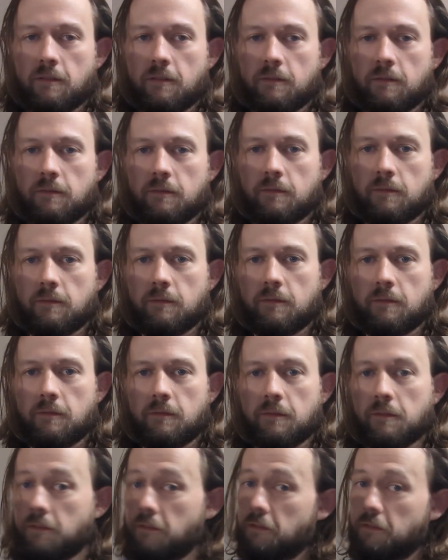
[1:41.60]
of them kept me
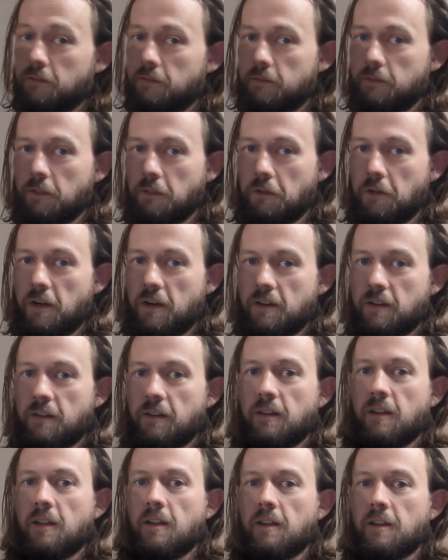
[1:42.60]
full,
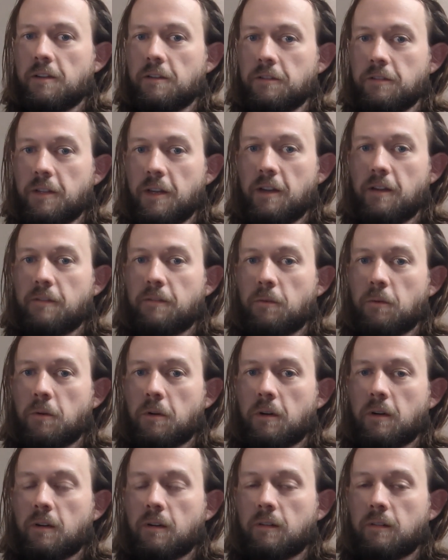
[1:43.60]
like solid full
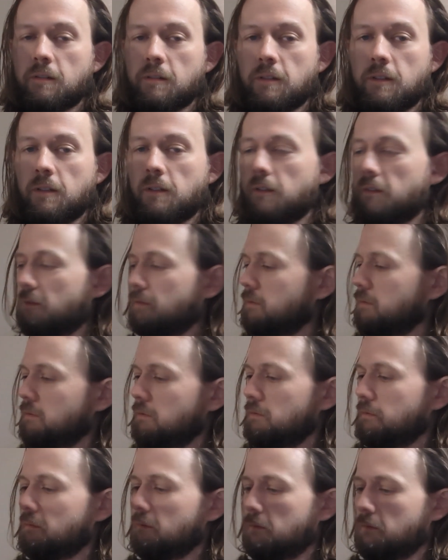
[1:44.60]
all the way up to,
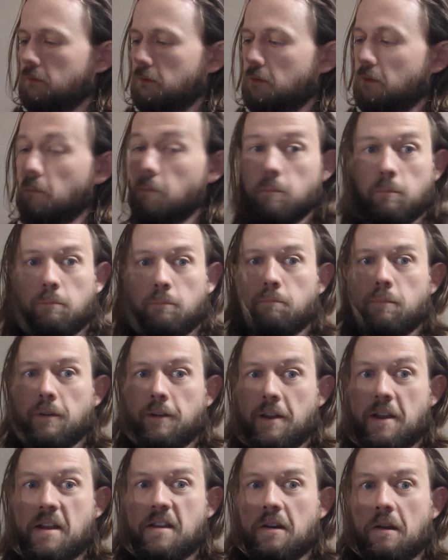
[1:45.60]
like I said, 5
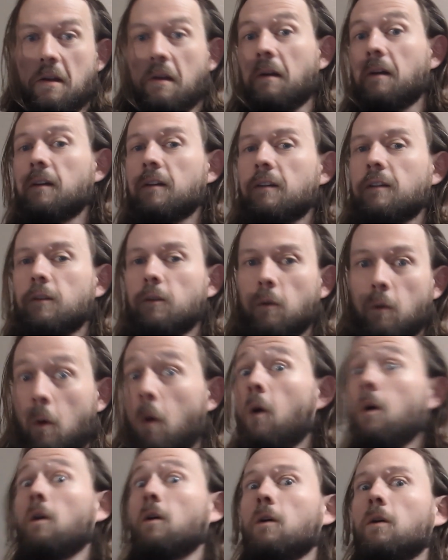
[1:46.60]
hours.
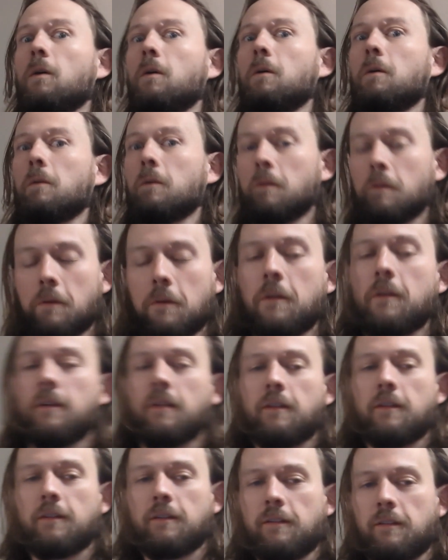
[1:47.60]
And
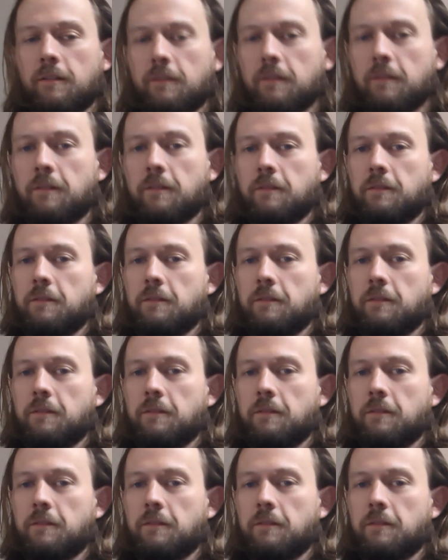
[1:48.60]
it's all